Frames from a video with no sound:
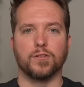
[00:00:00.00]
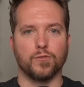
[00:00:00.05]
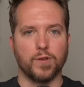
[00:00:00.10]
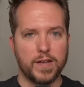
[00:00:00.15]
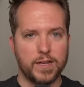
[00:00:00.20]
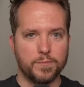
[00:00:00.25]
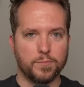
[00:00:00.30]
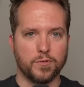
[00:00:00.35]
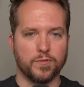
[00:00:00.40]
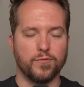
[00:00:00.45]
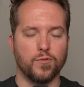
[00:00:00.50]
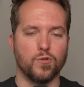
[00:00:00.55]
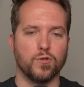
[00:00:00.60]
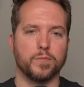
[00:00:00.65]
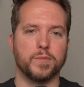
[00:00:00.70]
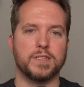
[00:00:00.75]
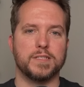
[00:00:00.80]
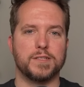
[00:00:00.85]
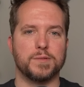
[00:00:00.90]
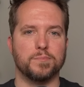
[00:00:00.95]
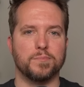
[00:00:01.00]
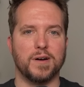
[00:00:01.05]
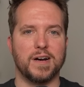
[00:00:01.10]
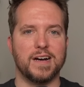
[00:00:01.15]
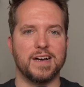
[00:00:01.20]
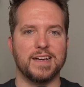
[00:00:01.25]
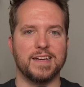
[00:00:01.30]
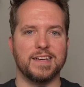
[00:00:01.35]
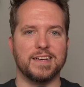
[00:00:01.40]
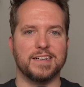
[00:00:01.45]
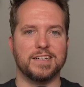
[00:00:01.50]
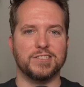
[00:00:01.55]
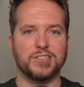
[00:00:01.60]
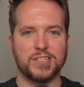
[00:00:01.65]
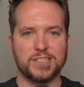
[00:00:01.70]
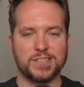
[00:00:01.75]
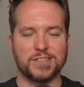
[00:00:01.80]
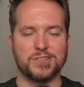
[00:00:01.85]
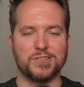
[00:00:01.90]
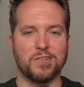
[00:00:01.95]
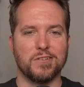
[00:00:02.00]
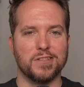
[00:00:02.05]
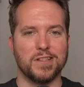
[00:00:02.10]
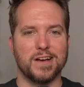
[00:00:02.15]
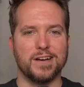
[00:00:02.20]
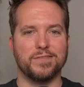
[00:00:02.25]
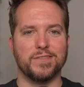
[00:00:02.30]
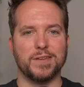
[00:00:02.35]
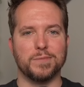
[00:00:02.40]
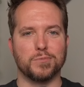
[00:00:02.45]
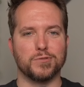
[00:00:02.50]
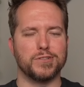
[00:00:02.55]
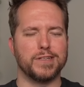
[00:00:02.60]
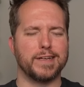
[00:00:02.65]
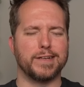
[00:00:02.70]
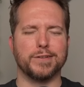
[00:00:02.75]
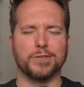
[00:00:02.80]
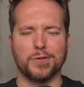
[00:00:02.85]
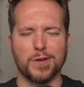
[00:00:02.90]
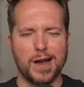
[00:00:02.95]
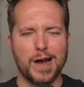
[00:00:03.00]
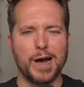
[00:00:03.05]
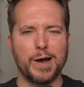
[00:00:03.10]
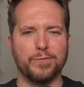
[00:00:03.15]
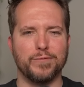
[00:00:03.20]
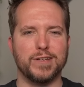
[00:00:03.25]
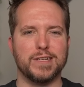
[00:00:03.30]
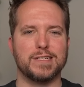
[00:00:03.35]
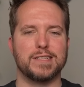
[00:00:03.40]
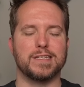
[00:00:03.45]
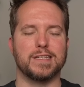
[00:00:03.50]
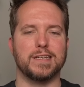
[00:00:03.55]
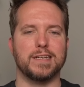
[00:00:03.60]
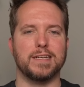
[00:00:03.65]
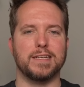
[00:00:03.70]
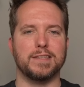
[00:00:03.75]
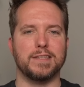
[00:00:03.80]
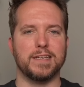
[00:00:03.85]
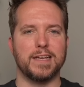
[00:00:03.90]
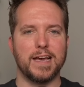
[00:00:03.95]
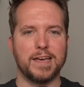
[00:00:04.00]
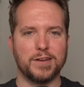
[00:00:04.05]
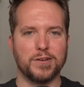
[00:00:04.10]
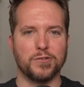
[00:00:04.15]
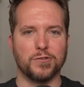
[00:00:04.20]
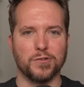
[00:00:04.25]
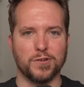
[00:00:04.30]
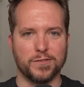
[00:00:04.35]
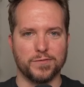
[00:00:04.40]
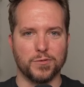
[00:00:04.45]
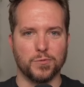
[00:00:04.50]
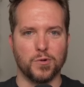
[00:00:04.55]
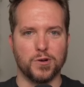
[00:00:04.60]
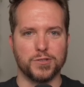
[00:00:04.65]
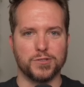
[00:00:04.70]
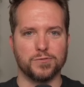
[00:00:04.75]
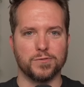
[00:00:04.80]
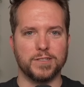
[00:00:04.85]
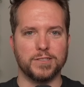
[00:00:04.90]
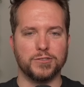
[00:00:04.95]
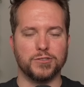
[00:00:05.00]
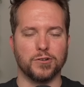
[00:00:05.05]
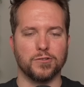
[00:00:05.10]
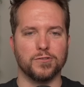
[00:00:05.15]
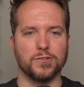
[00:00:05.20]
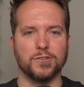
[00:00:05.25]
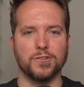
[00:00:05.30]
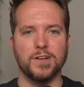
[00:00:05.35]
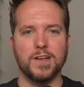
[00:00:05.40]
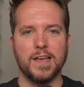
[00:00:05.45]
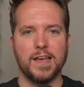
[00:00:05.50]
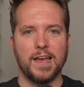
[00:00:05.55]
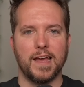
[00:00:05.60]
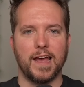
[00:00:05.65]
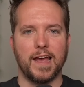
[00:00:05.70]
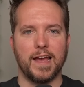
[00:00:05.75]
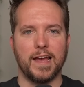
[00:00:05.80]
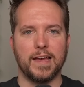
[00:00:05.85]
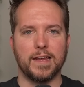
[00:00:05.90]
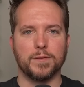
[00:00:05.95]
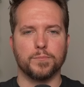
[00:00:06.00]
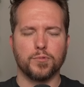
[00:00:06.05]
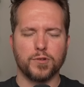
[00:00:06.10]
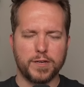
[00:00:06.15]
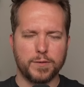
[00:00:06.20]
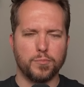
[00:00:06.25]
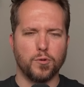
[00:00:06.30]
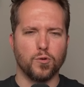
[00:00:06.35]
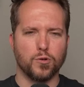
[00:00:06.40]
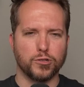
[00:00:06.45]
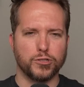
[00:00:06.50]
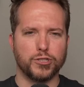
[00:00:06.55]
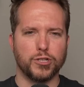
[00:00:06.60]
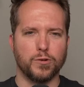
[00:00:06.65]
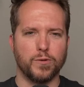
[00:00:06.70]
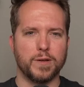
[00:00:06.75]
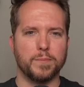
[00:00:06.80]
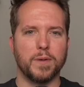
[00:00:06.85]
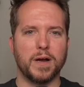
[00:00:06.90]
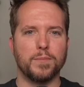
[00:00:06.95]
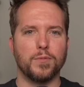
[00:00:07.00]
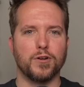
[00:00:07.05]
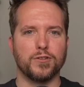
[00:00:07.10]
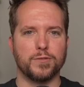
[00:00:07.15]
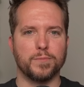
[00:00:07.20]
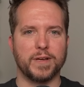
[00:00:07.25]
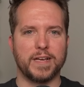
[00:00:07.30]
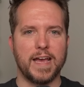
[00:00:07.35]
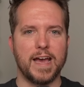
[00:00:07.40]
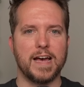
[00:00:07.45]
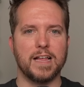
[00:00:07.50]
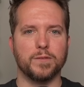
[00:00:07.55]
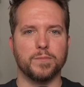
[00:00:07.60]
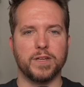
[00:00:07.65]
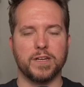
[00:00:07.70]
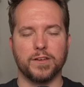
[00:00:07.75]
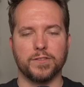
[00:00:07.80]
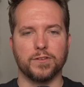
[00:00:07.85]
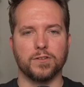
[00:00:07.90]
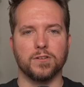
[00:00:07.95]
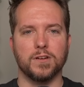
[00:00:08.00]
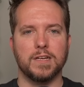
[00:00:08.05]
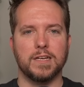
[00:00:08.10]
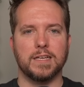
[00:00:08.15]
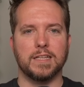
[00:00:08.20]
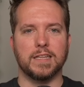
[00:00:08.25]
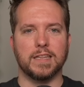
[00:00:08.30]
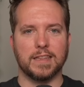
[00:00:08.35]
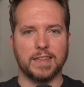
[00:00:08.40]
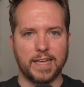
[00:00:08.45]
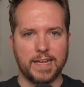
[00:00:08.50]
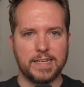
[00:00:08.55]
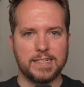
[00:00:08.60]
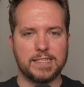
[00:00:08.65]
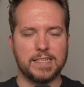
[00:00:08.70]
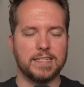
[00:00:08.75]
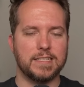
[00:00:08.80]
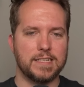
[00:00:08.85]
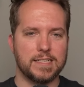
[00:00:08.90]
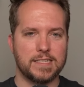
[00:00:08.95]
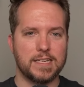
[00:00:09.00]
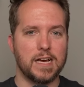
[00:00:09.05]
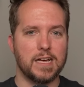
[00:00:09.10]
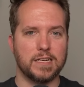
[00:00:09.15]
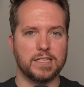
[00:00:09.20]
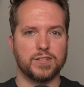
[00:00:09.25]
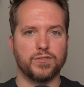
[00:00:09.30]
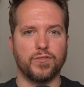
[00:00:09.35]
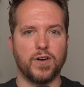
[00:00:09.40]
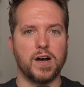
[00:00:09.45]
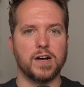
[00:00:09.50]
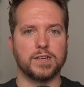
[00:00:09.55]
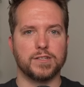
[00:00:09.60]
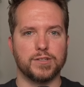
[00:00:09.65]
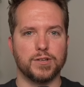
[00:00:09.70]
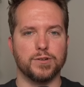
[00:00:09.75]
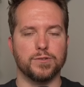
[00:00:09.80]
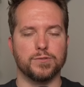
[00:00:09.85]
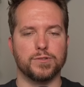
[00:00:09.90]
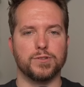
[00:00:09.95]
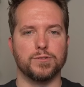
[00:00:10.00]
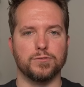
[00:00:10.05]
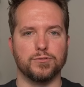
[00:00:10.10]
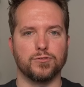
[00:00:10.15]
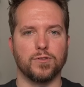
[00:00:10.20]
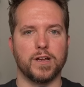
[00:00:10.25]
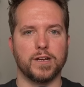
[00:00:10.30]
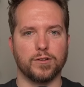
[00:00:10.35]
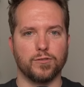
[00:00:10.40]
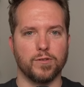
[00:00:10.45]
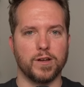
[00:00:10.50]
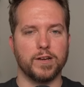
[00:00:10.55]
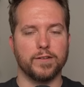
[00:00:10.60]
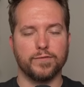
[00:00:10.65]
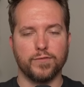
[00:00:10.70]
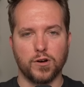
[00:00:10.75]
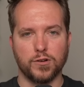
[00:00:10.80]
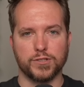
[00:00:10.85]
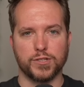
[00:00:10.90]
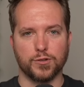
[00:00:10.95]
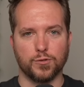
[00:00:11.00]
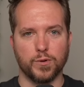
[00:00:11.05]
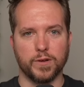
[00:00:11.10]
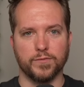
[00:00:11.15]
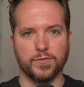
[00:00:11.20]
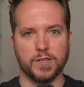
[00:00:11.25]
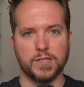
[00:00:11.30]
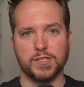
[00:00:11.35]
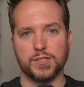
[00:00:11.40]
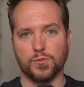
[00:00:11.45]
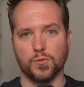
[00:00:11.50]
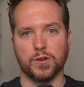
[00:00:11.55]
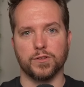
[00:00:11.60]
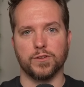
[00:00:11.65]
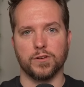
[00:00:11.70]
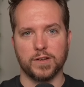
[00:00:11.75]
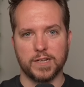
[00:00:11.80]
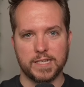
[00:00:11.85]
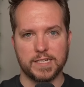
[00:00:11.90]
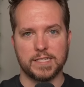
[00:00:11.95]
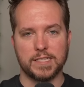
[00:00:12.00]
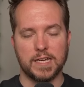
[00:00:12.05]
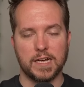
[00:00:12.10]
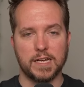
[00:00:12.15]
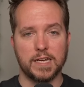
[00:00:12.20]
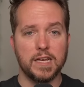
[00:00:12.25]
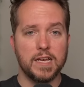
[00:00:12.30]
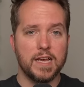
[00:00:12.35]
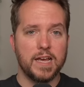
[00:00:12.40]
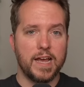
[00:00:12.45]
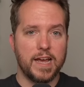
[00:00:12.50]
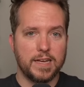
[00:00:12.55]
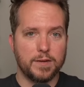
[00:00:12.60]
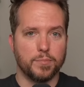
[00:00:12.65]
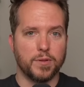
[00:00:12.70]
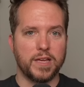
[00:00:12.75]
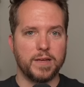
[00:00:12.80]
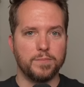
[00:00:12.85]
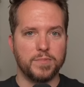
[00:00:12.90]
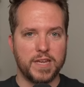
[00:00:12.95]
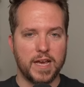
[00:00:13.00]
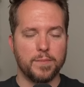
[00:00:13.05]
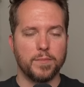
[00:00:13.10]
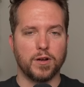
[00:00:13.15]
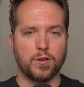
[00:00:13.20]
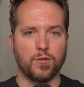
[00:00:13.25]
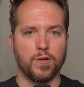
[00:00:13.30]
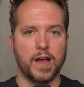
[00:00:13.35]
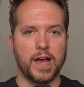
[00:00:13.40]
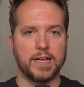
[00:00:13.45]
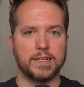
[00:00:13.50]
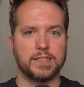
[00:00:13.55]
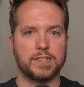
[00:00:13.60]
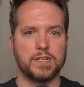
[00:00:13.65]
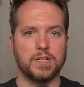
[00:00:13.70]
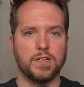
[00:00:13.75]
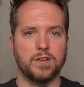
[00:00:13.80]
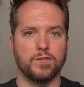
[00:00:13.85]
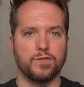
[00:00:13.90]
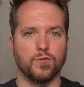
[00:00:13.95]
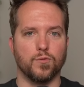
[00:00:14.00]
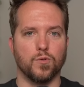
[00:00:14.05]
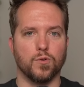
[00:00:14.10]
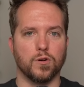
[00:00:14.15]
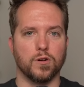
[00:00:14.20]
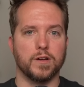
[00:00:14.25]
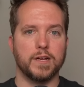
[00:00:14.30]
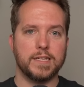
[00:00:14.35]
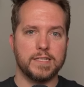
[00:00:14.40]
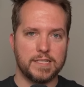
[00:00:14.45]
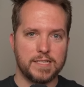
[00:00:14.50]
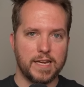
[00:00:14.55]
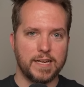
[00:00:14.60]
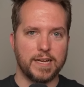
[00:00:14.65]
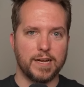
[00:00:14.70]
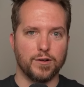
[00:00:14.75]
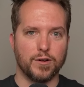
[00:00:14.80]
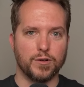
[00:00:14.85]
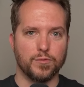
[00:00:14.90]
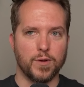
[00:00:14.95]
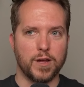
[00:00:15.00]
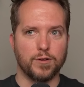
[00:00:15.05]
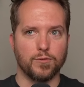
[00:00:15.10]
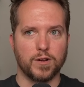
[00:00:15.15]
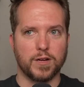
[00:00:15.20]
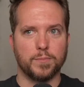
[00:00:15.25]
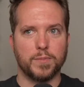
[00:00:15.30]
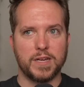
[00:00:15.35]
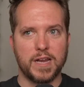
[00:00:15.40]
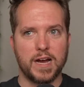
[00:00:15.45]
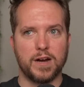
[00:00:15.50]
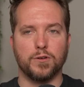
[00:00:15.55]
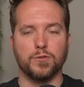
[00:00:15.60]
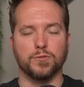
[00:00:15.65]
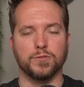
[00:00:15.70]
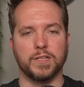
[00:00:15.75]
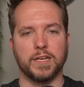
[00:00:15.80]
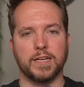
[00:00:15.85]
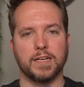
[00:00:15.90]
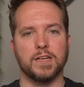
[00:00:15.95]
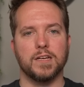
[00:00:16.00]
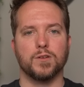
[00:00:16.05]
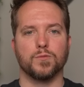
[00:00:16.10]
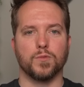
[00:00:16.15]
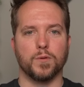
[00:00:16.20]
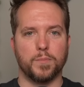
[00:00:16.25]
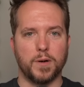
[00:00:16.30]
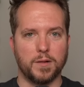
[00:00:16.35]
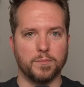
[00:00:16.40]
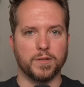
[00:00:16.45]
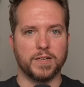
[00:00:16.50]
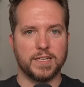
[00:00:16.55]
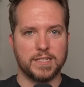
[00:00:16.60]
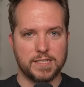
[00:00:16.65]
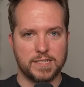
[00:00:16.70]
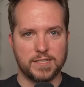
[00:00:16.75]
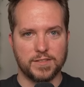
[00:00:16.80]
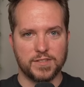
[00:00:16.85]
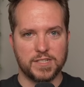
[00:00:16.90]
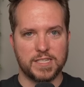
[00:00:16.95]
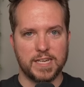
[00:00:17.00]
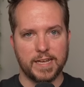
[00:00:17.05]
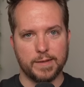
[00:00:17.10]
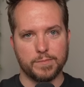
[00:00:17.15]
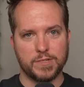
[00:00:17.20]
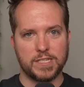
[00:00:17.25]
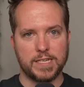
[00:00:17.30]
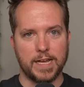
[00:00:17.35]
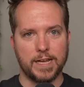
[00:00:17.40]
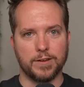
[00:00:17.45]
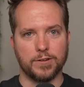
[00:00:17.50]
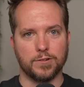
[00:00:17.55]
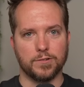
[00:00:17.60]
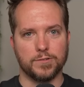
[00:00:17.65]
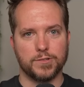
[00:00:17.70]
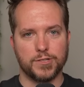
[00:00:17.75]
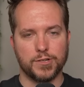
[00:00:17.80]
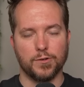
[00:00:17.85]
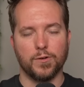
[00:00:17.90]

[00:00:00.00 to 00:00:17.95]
great performance by Jessica Tarlov in particular, obviously the editor of the Wall Street Journal, and pretty poor showing by Martha McCallum and other lazy, dishonest Fox hosts who try to create a false equivalence where there is none, and to blame Democrats for incendiary rhetoric, but not holding Republicans to the same standard.